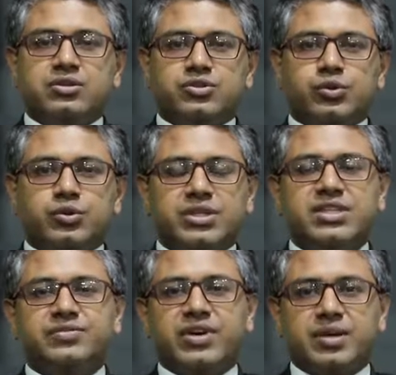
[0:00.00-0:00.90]
So
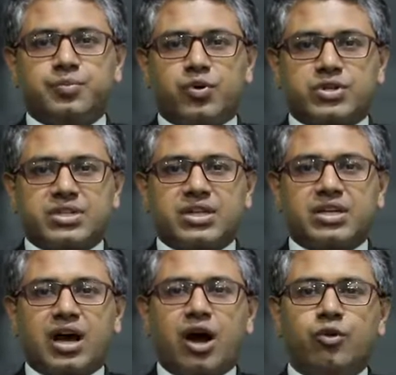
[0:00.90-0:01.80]
this is very important
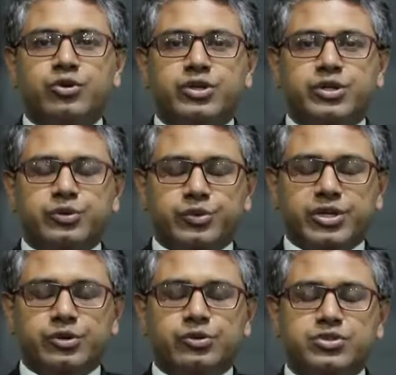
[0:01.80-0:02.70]
that how we
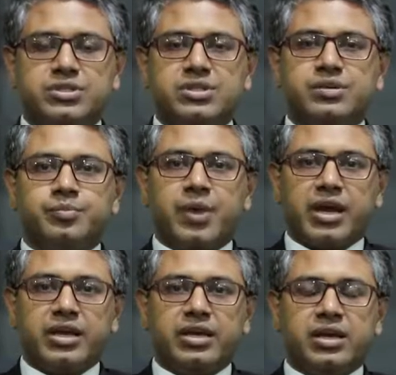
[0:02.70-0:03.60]
use
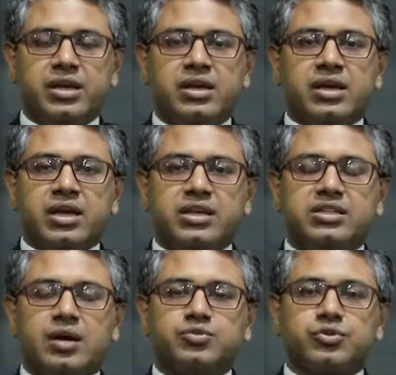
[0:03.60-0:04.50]
money in
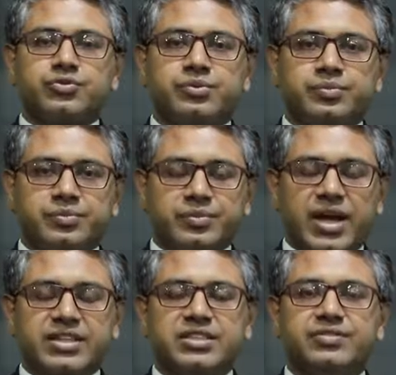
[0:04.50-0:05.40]
terms of
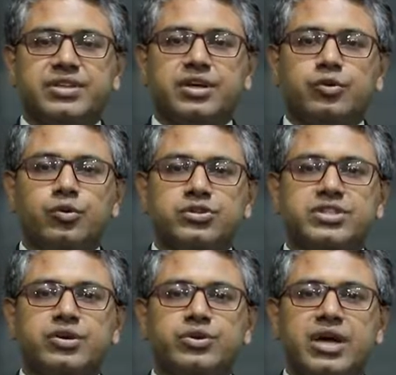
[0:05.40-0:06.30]
achieving the
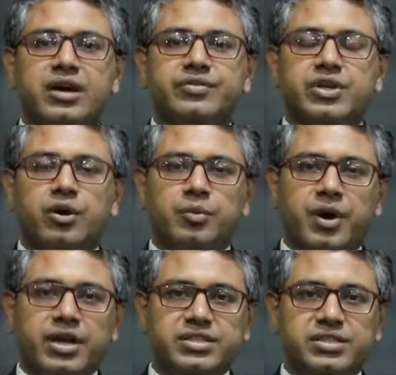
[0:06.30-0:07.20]
goals that we have in our
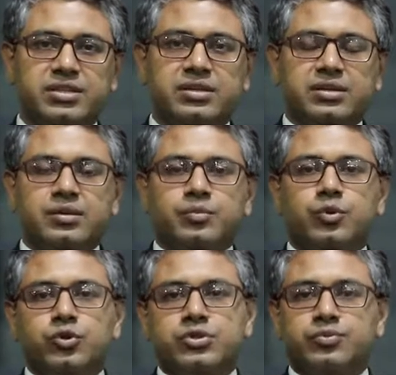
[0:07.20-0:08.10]
mind,
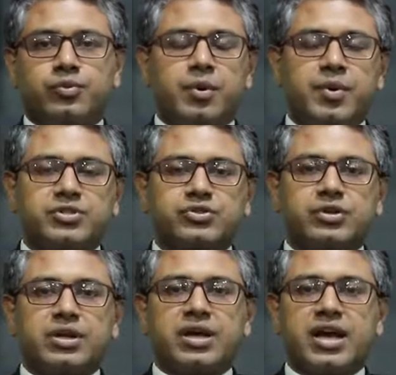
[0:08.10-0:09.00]
both for our
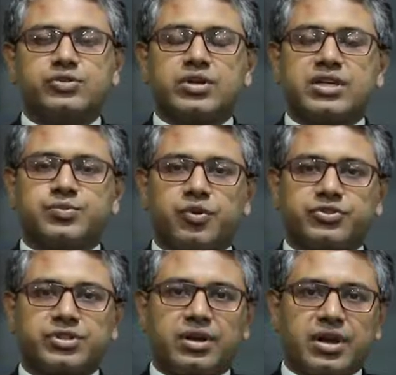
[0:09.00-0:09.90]
personal as well as
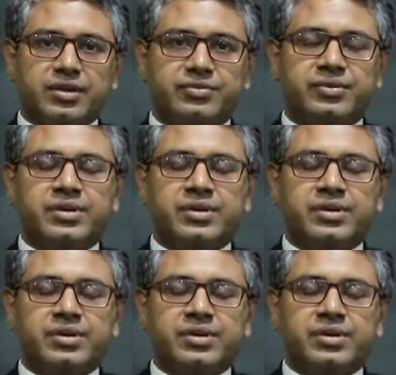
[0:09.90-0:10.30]
professional life.